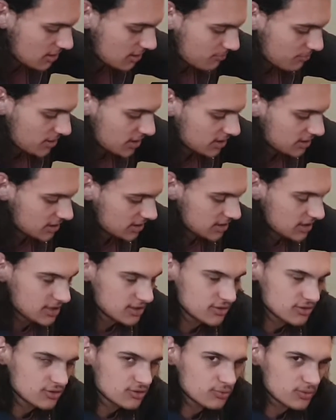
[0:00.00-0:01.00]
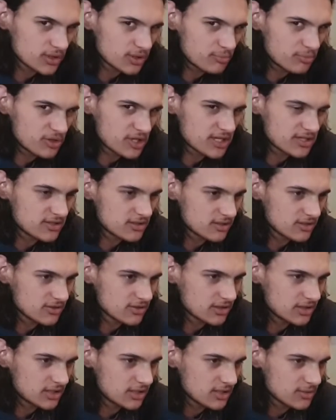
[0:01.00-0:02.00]
but again you just want to press in
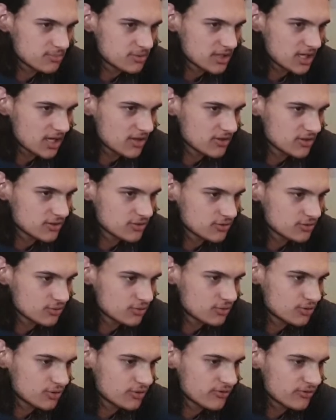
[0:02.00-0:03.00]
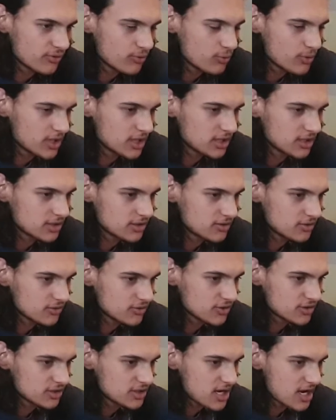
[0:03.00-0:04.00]
the clips and then sort of wiggle it to
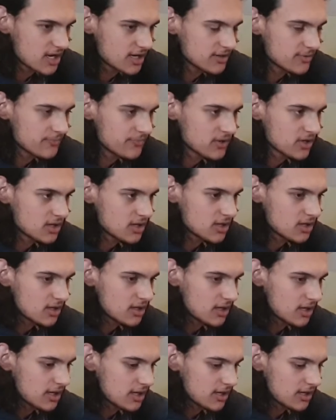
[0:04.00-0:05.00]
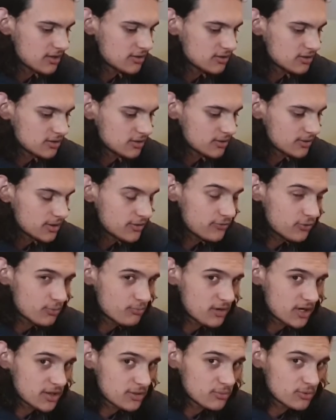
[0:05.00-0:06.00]
the side. And if your
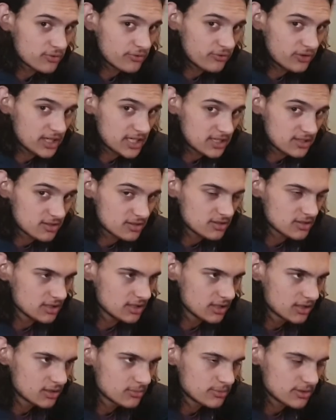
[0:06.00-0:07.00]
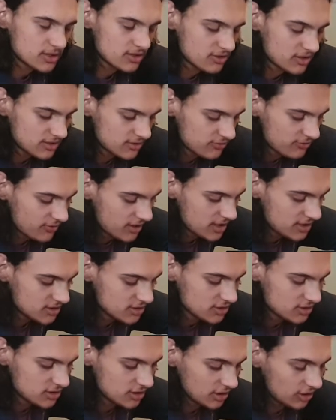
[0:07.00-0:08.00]
motherboard flexes a little bit, that's fine,
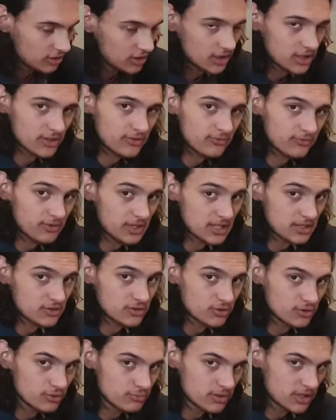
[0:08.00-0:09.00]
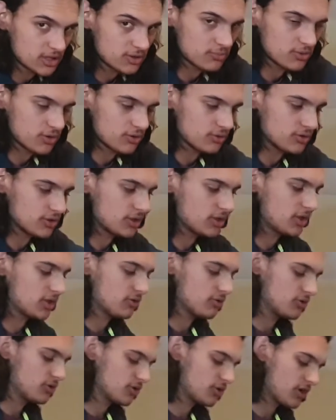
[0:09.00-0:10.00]
just don't let it flex too much, because it
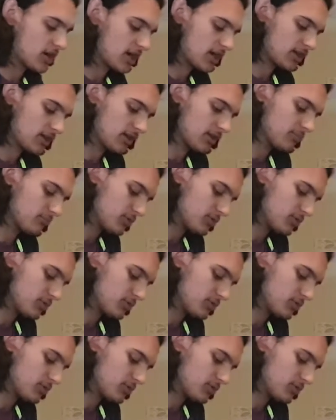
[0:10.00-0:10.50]
could crack and